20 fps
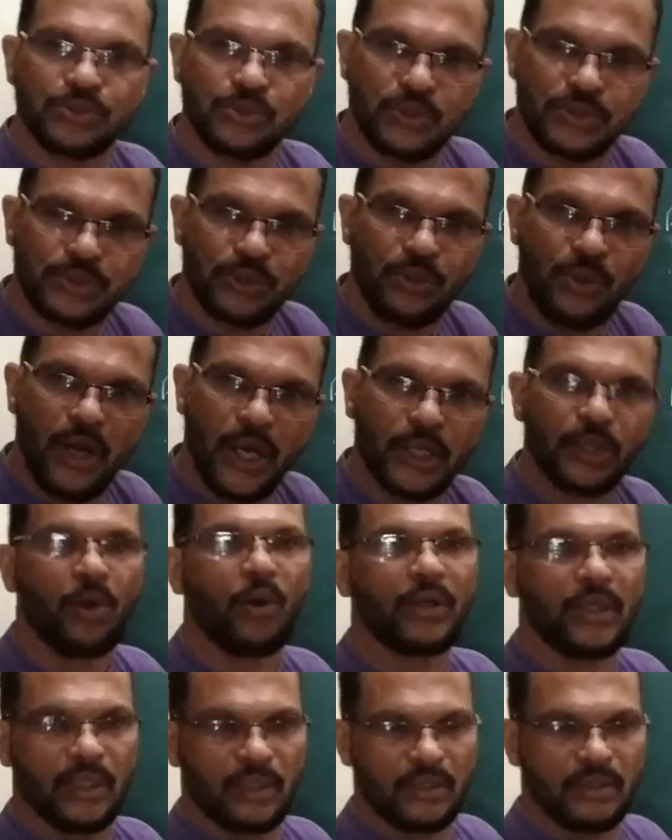also an
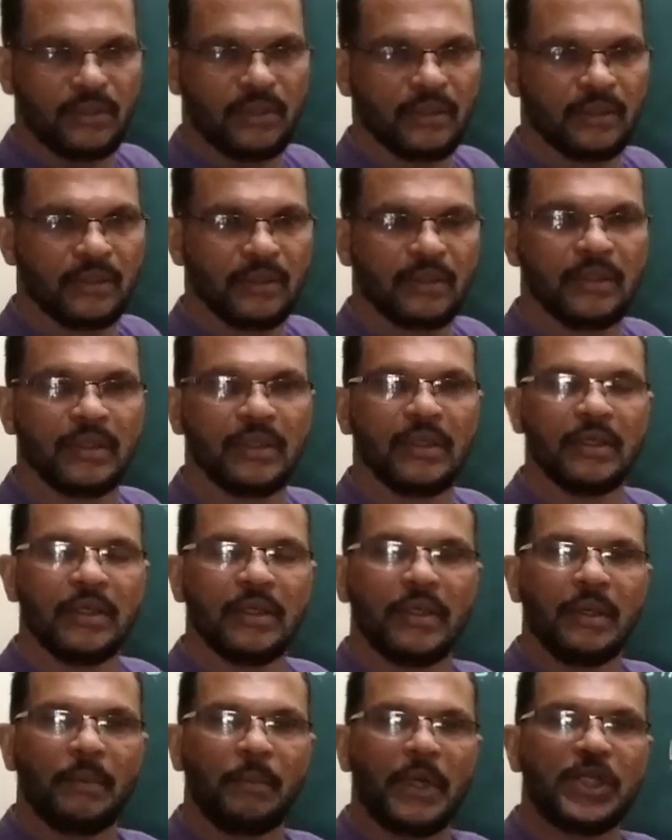order.
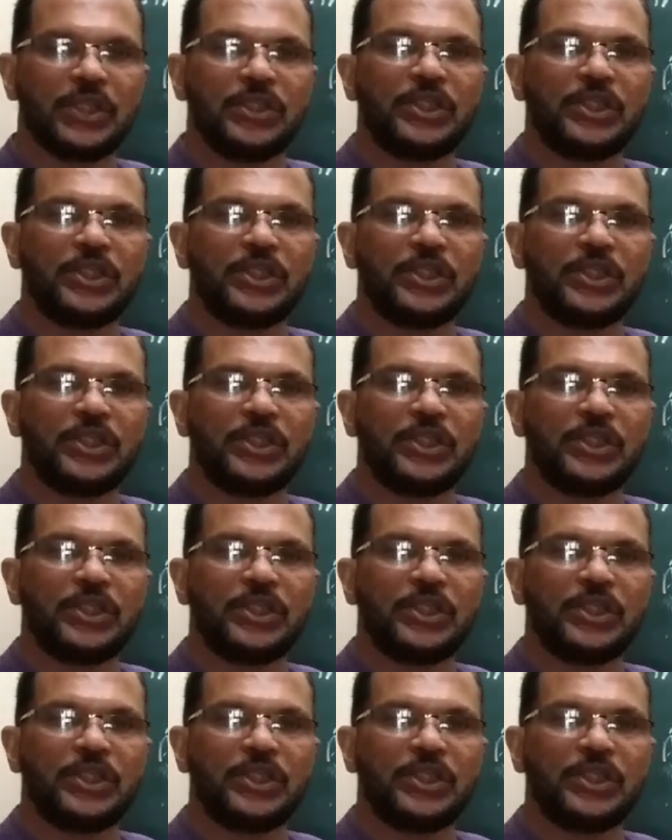But